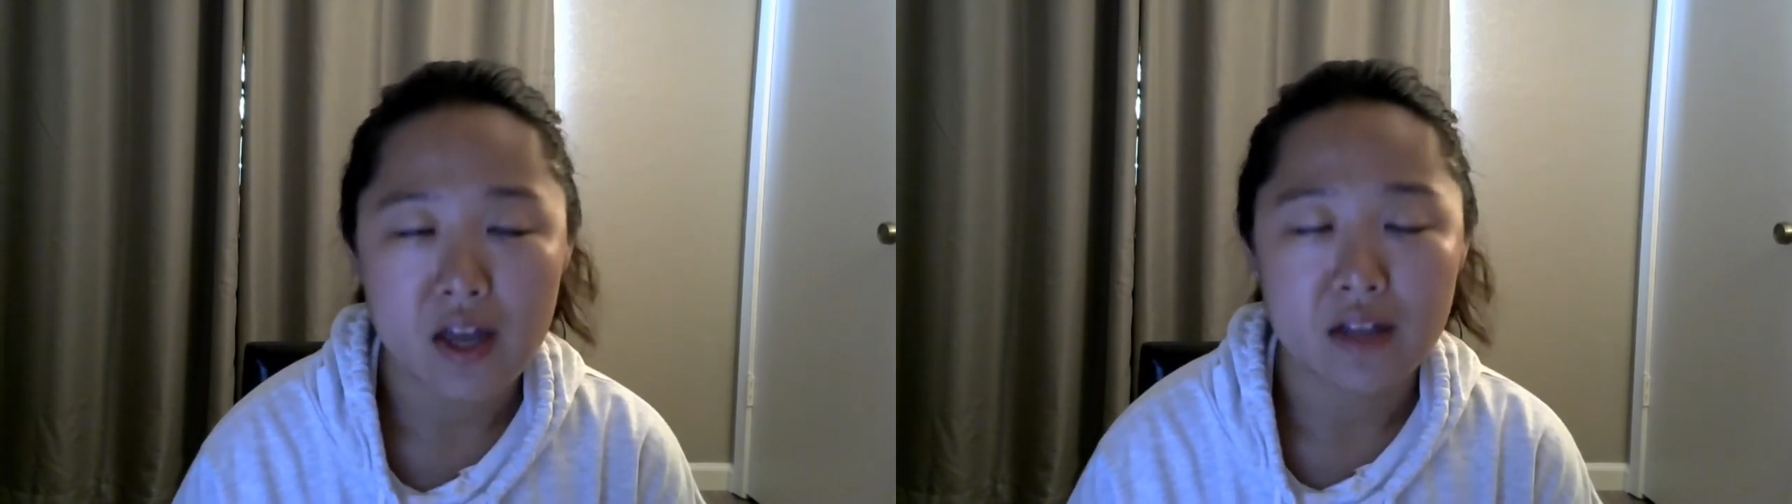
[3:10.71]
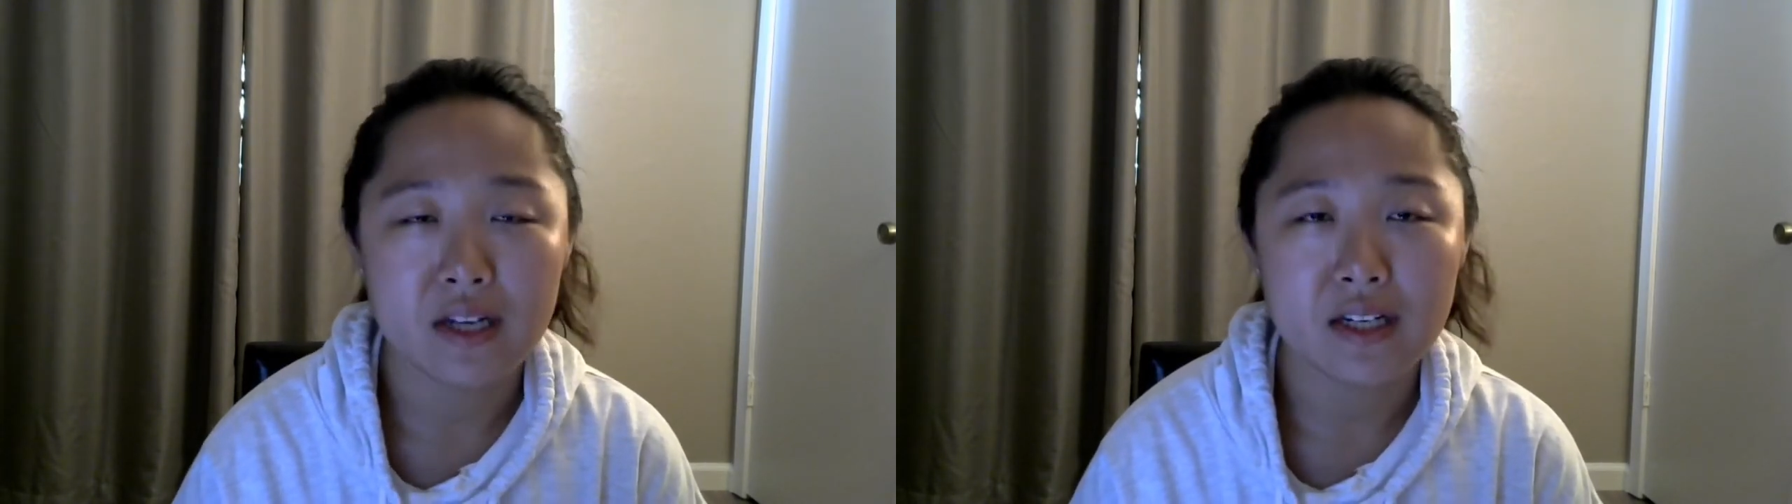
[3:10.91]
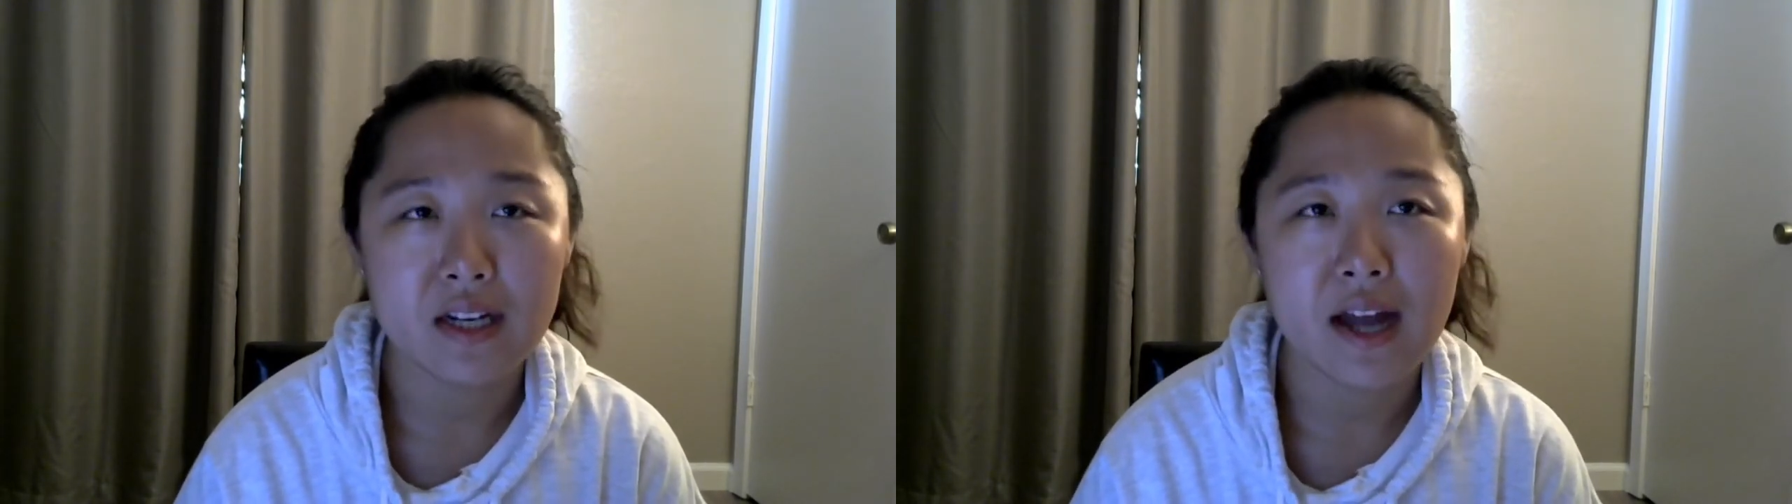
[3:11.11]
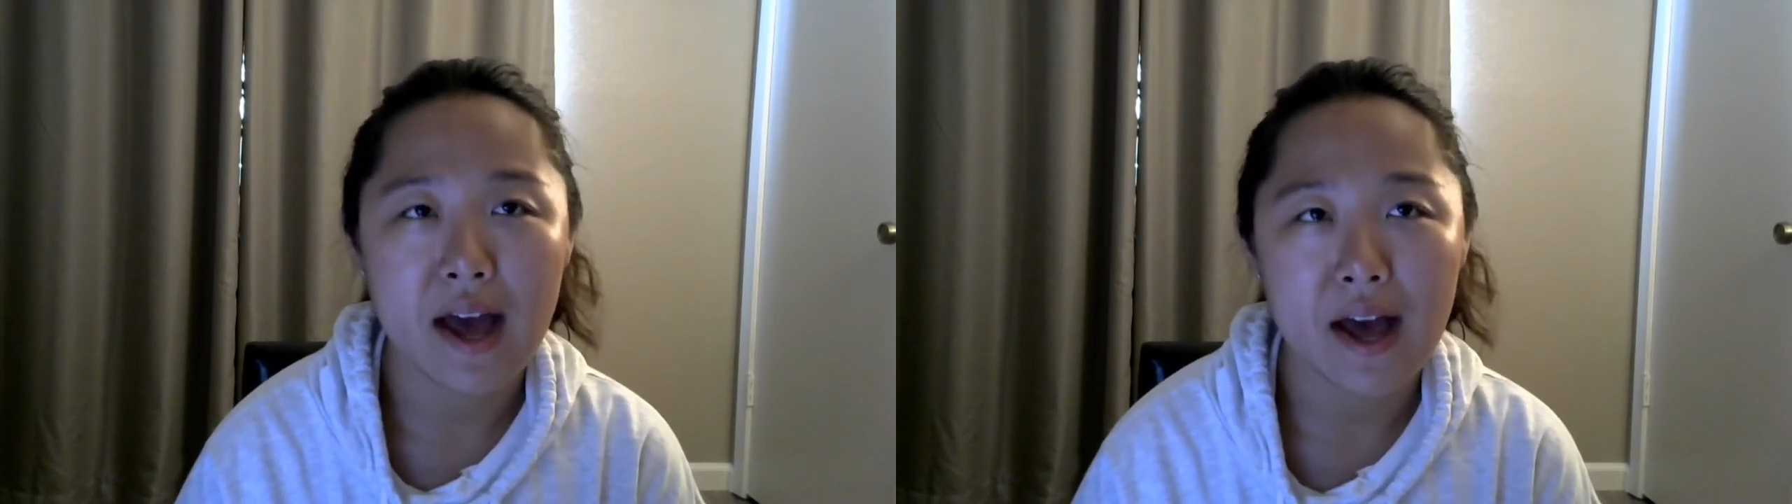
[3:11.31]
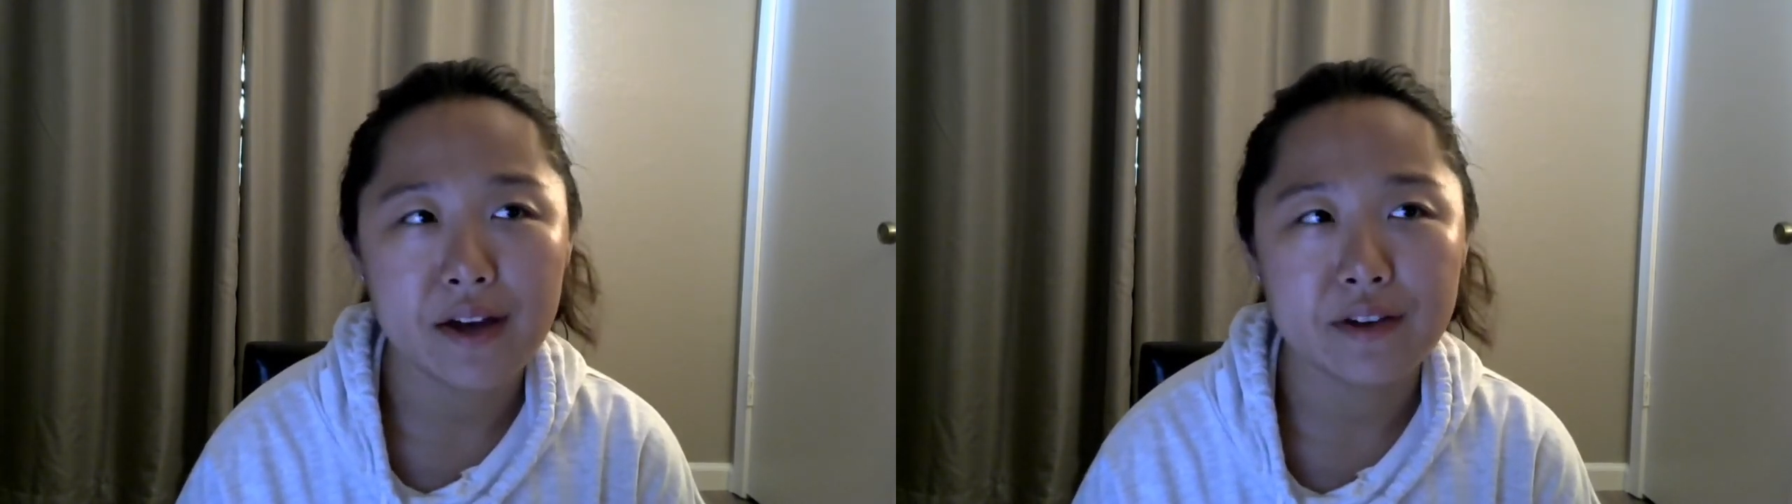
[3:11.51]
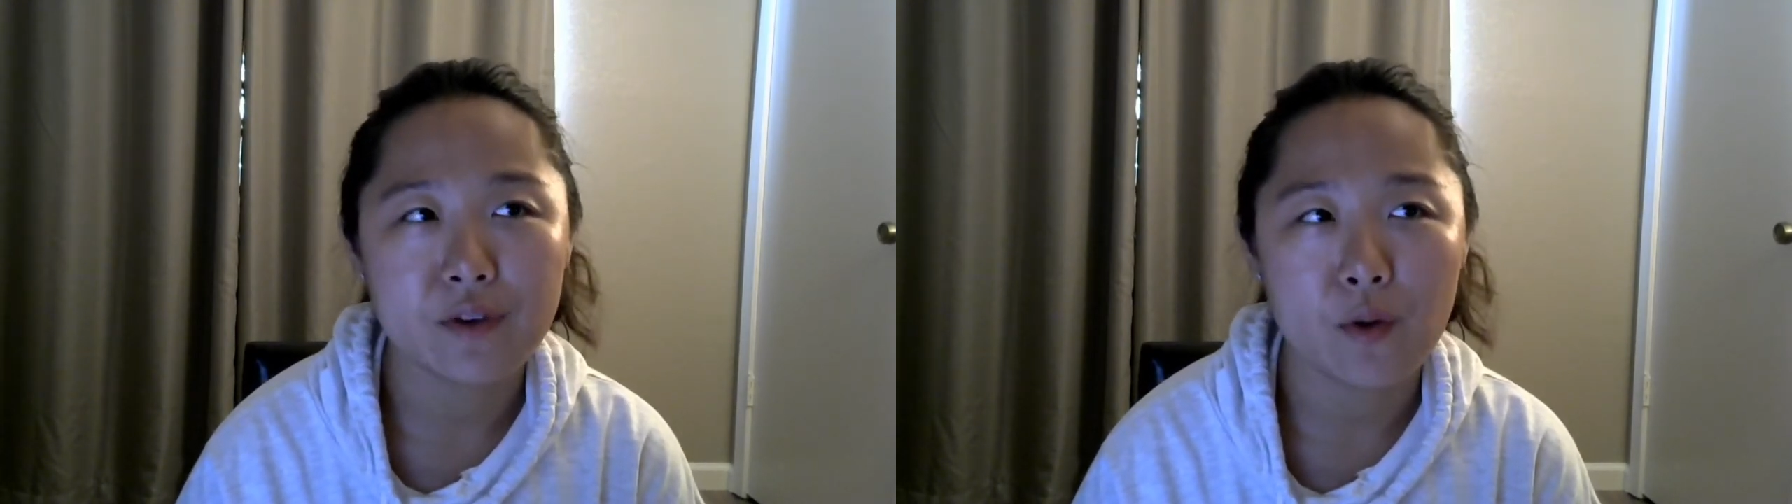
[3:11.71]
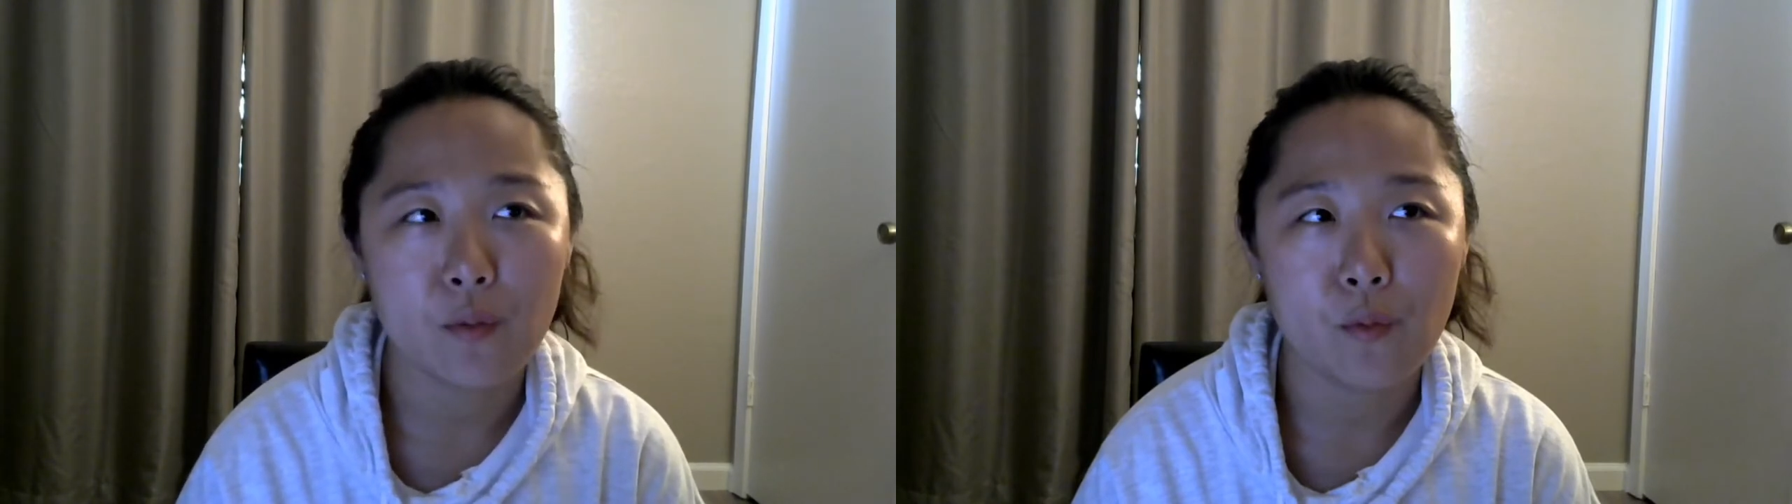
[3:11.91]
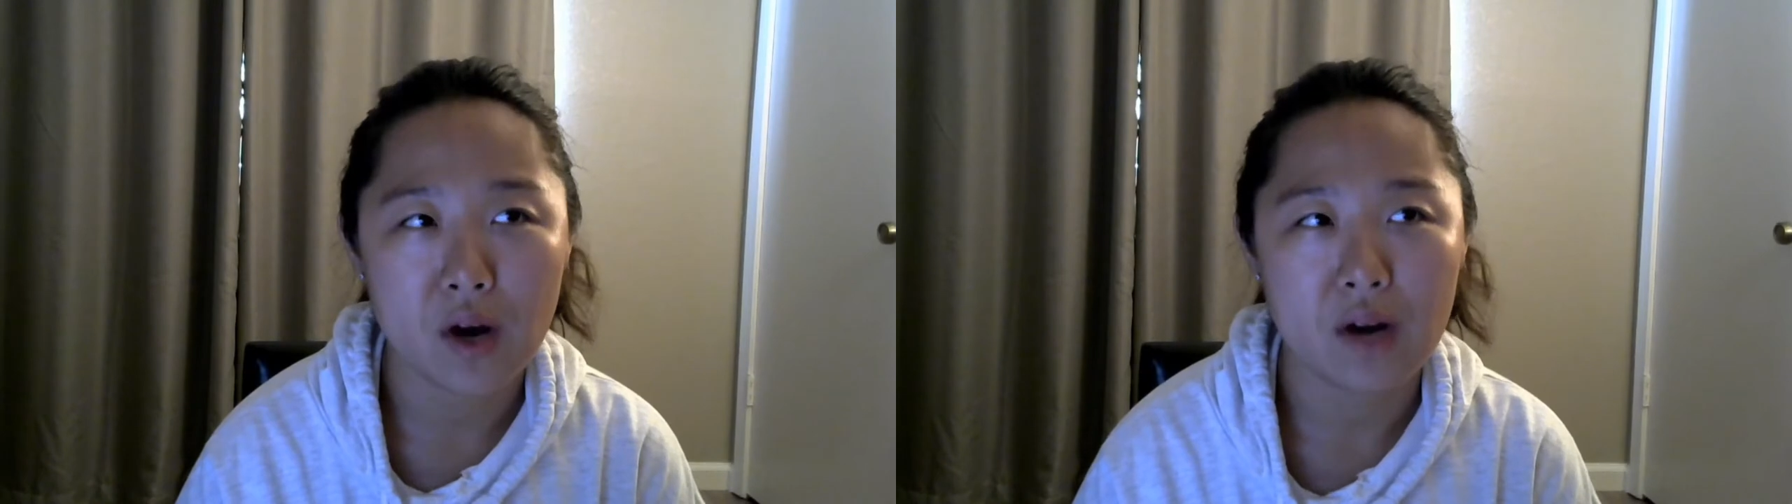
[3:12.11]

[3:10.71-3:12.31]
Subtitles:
They didn't have what